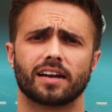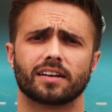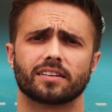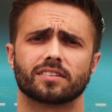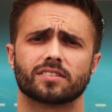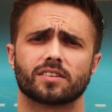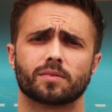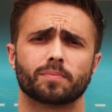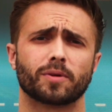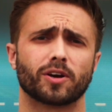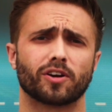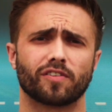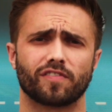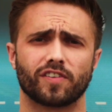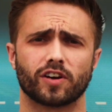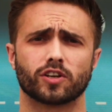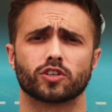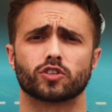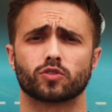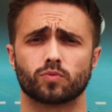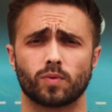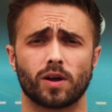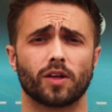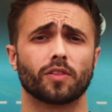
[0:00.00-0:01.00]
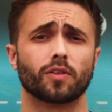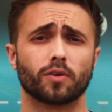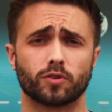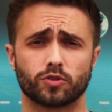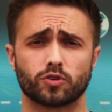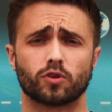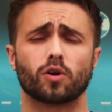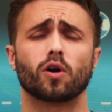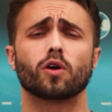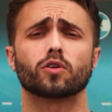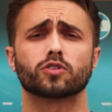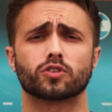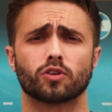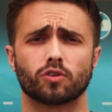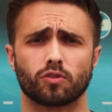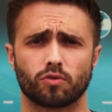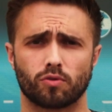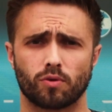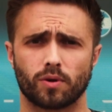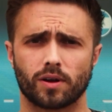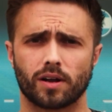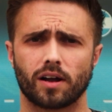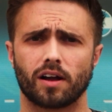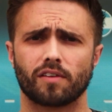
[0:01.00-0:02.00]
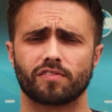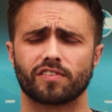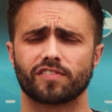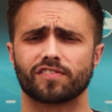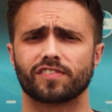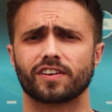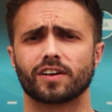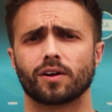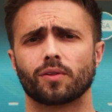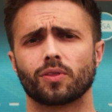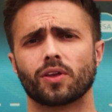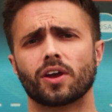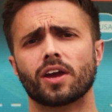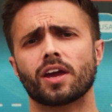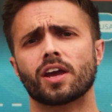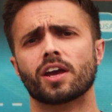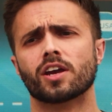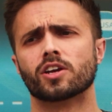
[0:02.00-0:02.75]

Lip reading: some interference as well. Those are also throwing off a field.